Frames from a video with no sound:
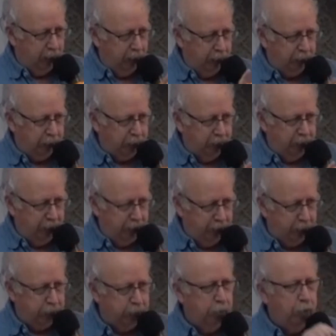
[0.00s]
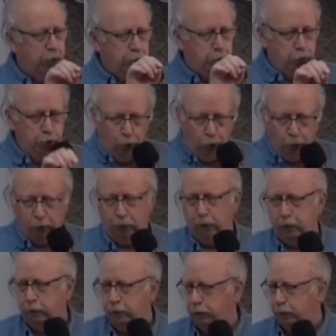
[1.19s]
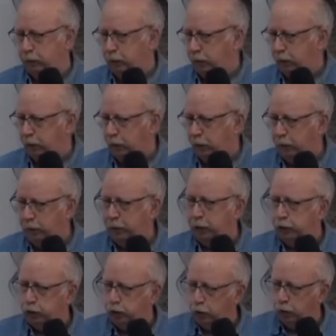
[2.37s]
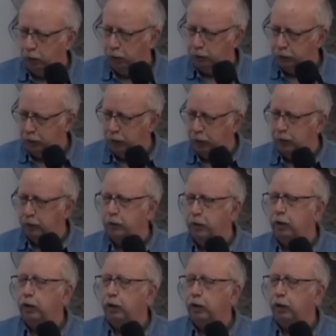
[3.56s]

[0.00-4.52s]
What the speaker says: has said is yours. The assurance is